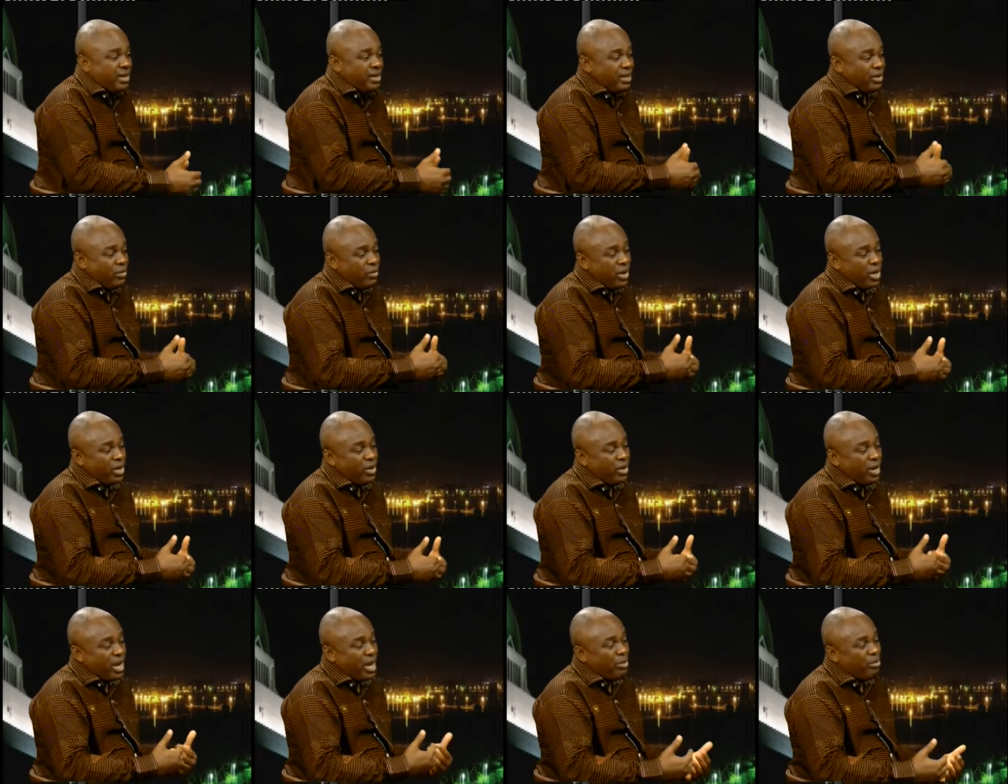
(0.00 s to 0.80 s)
they were
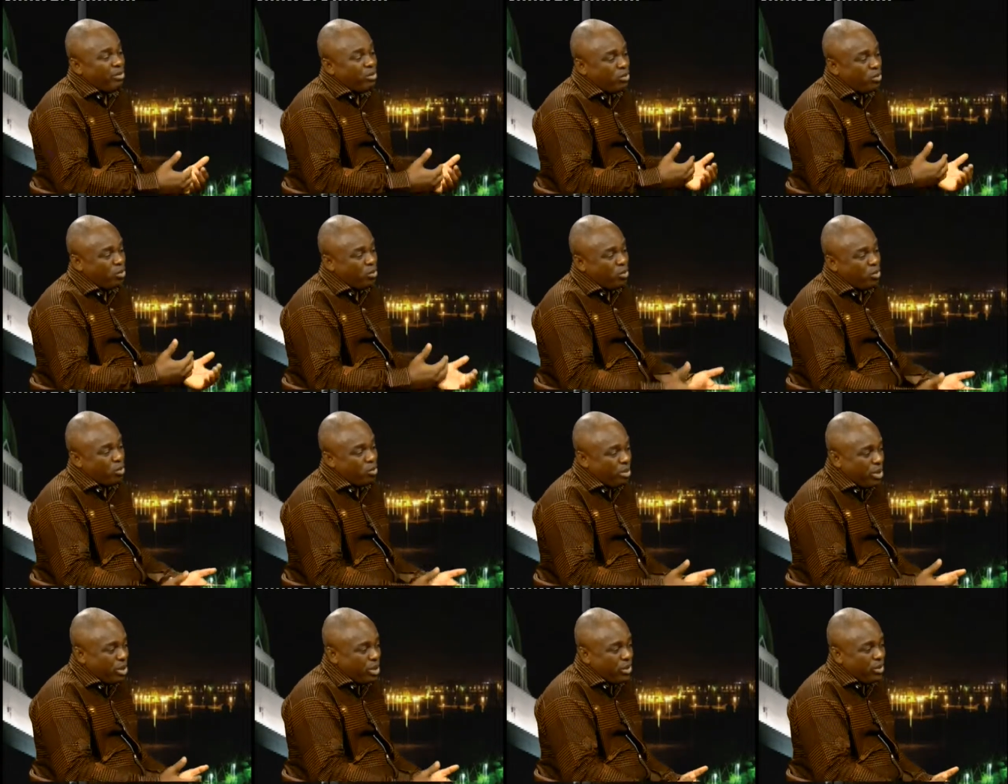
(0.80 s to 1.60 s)
not able to go
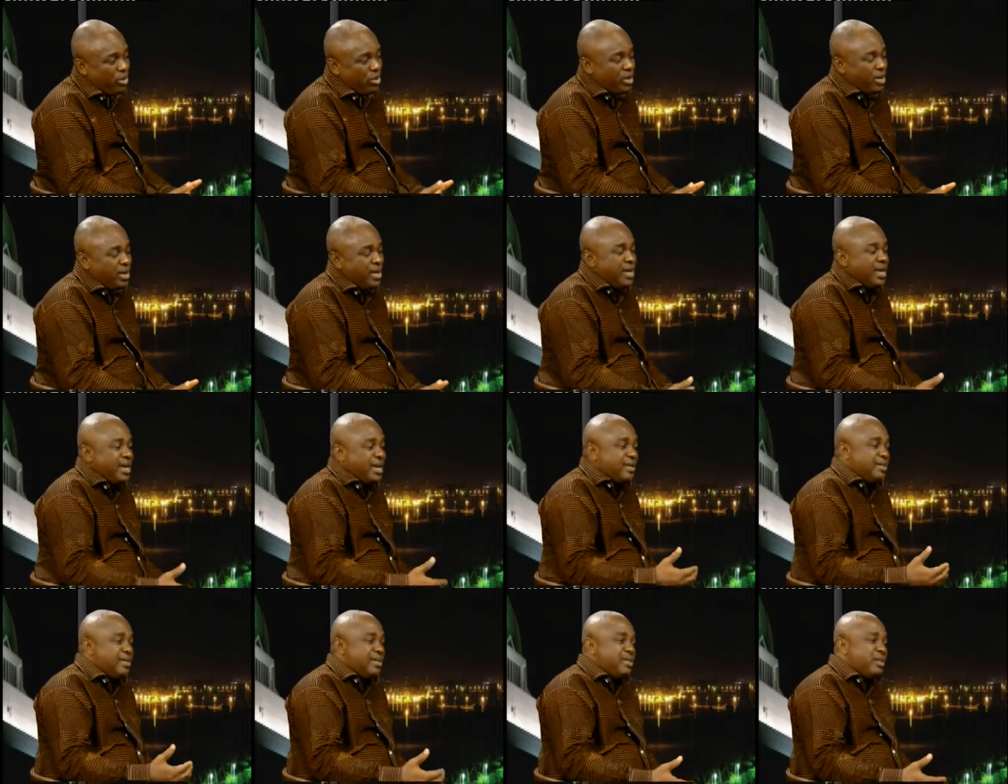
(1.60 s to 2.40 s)
beyond
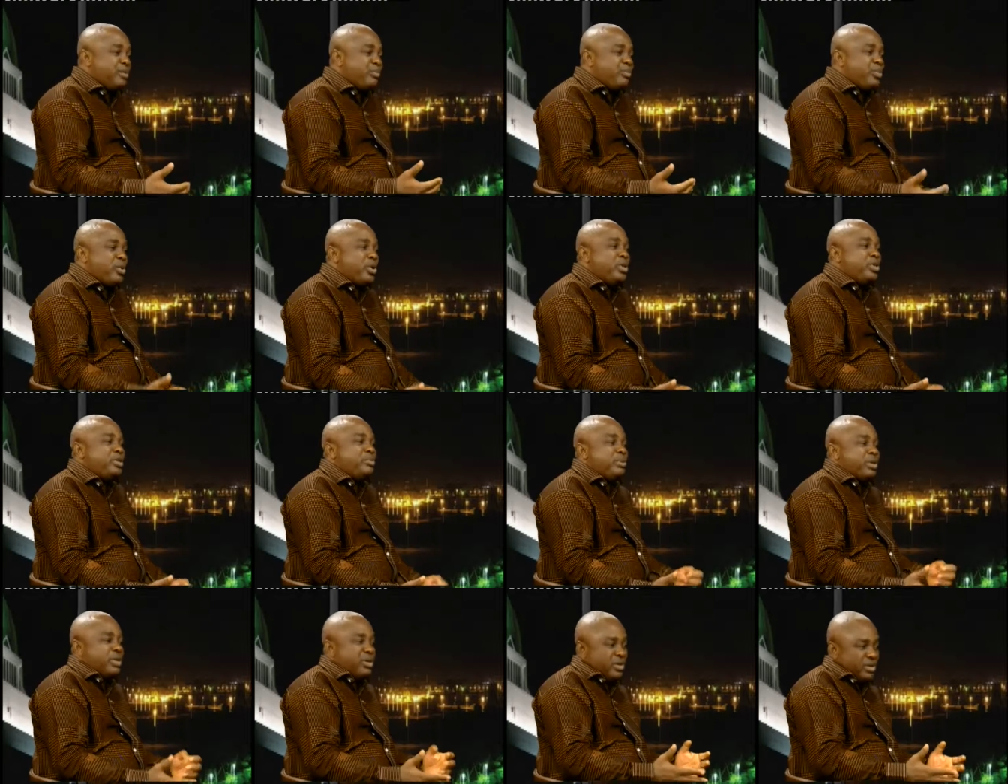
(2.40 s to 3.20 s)
a certain point
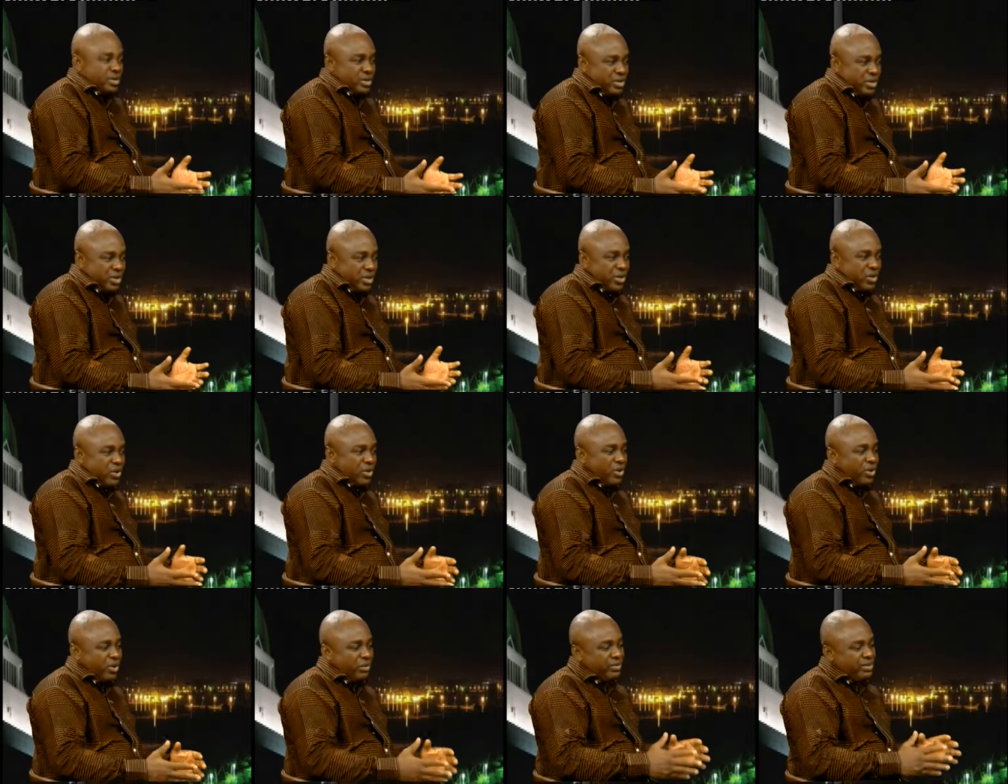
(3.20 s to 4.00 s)
because
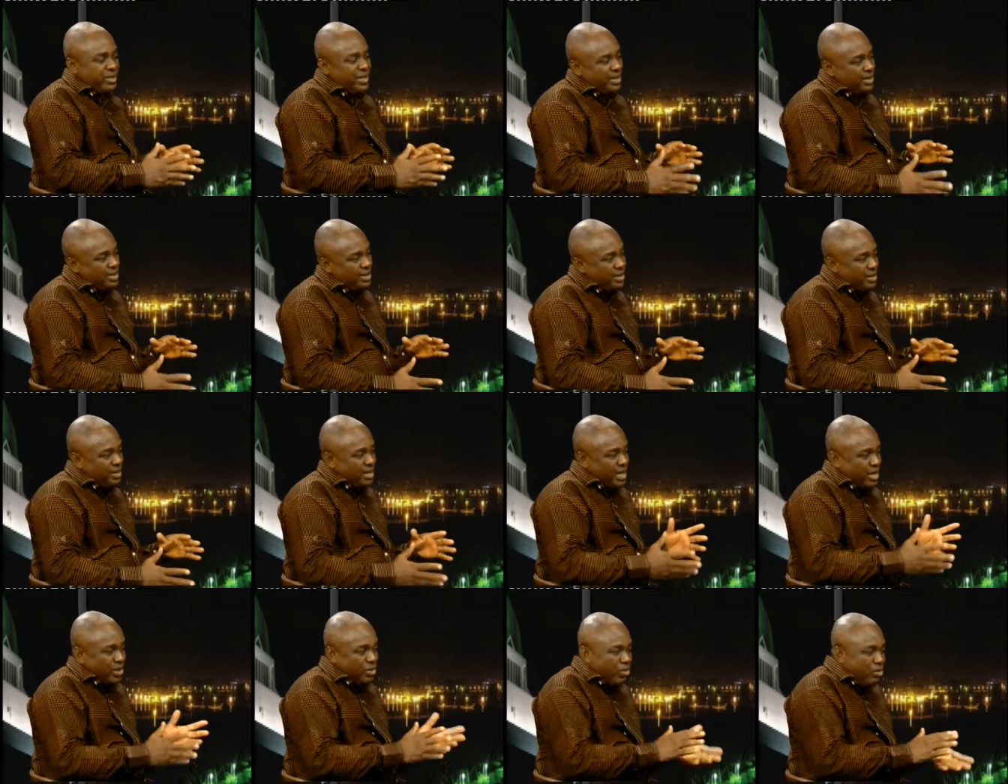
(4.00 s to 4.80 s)
of certain
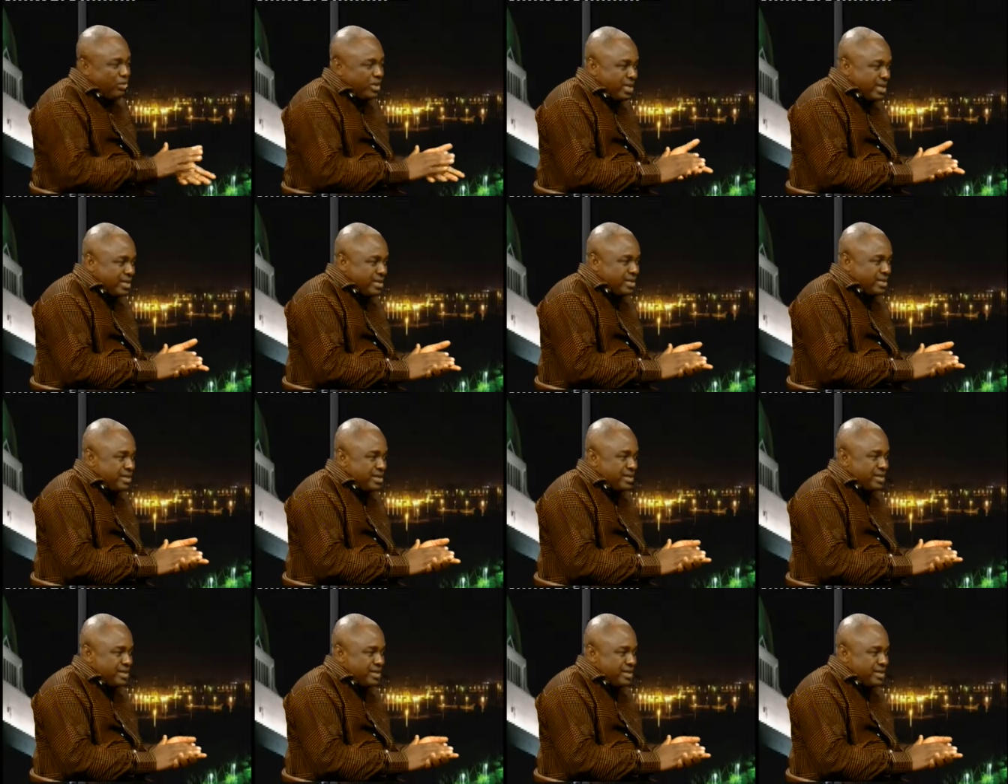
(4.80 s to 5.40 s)
lacunas